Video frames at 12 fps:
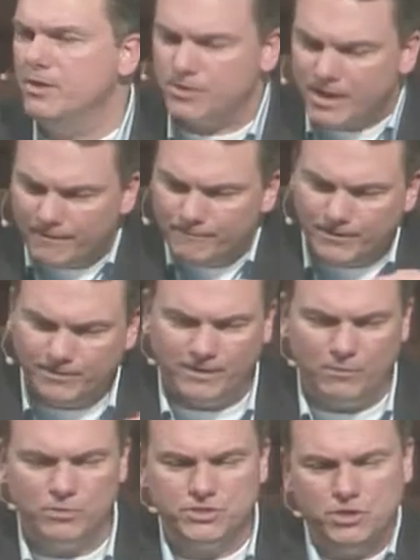
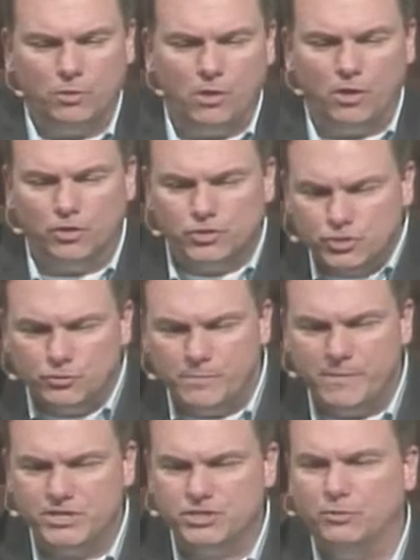Everything was no longer
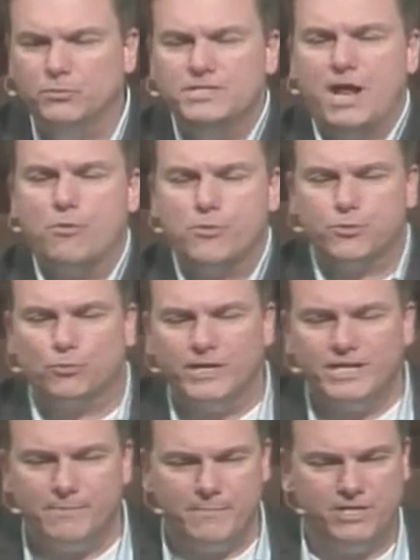two-dimensional, it was now
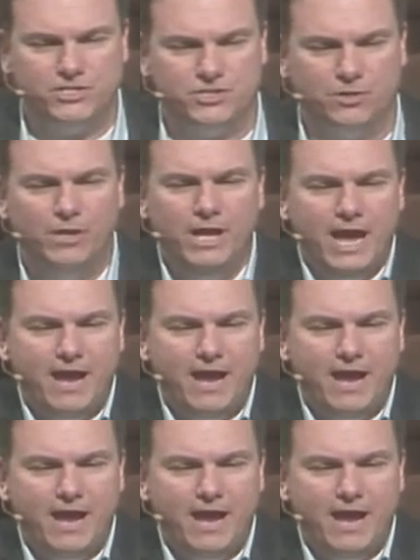three-dimensional.